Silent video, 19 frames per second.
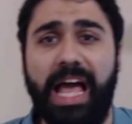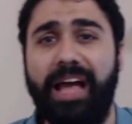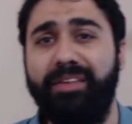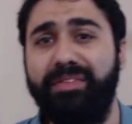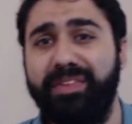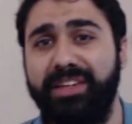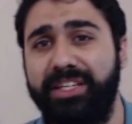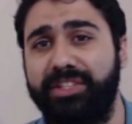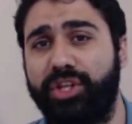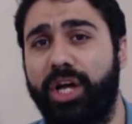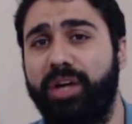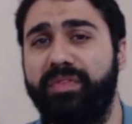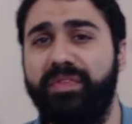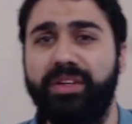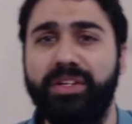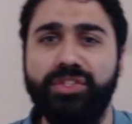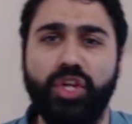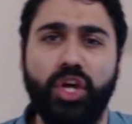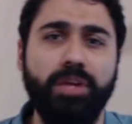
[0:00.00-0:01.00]
affiliate
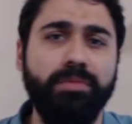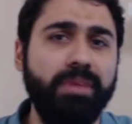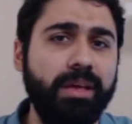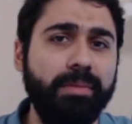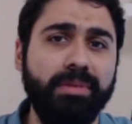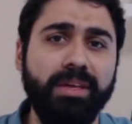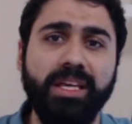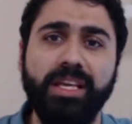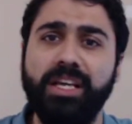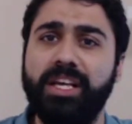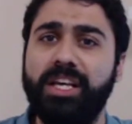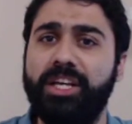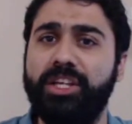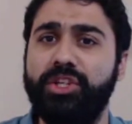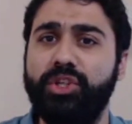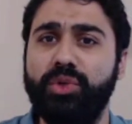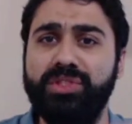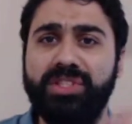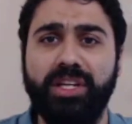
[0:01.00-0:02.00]
offers, or maybe
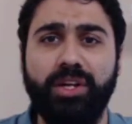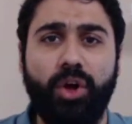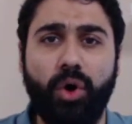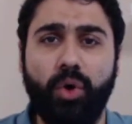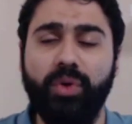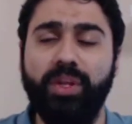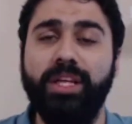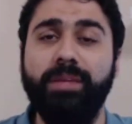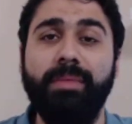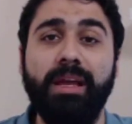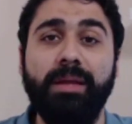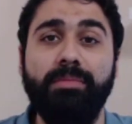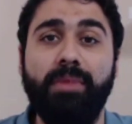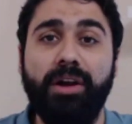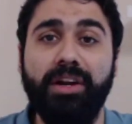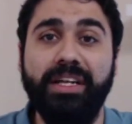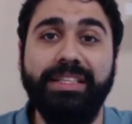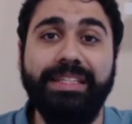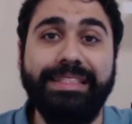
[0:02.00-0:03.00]
use their own email
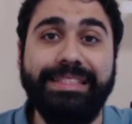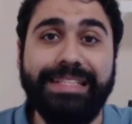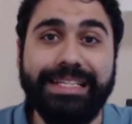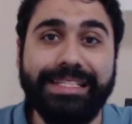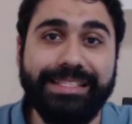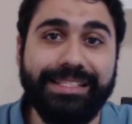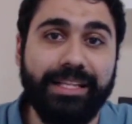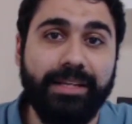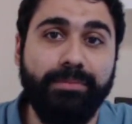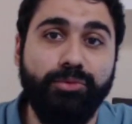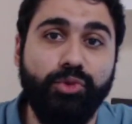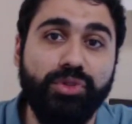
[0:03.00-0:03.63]
marketing system